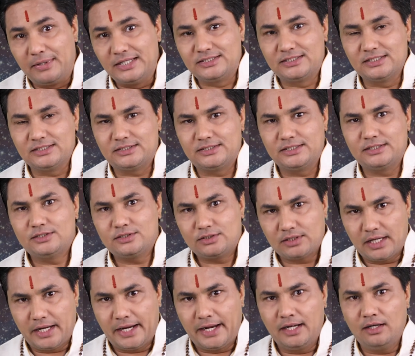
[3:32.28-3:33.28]
businesses
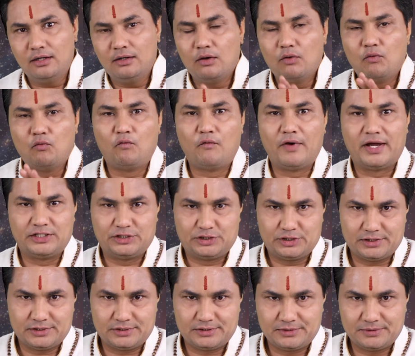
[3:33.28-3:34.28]
and
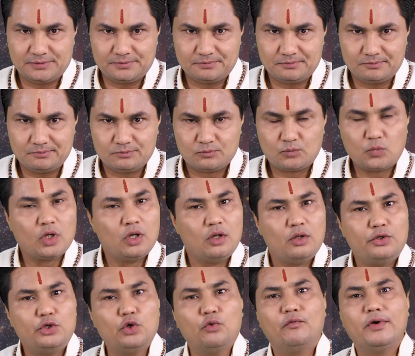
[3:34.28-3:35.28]
ventures
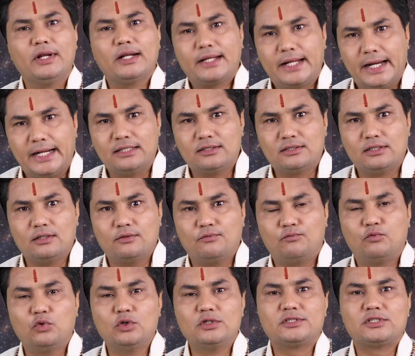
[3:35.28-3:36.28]
you will get the
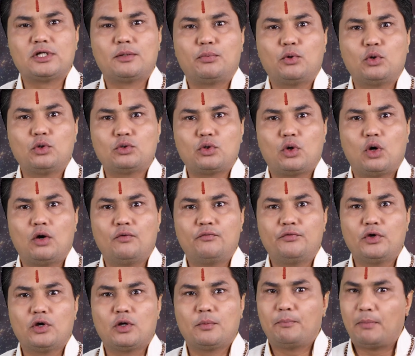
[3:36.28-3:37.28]
full support of
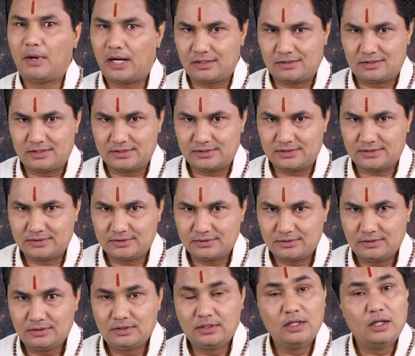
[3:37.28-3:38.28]
your partners.
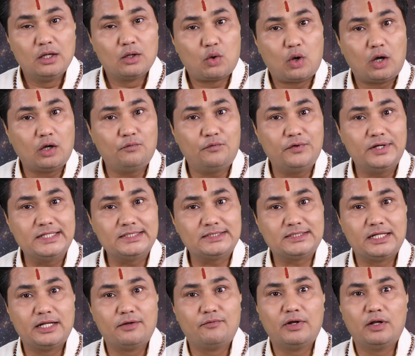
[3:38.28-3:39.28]

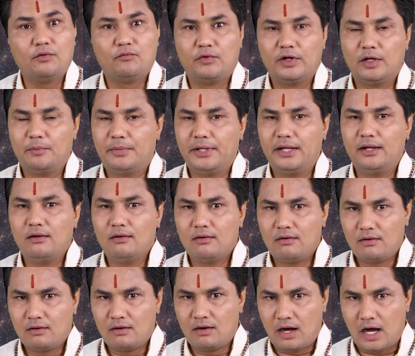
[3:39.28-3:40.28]
Confidence level will be
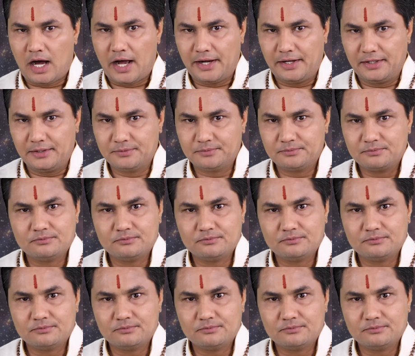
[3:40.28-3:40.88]
high.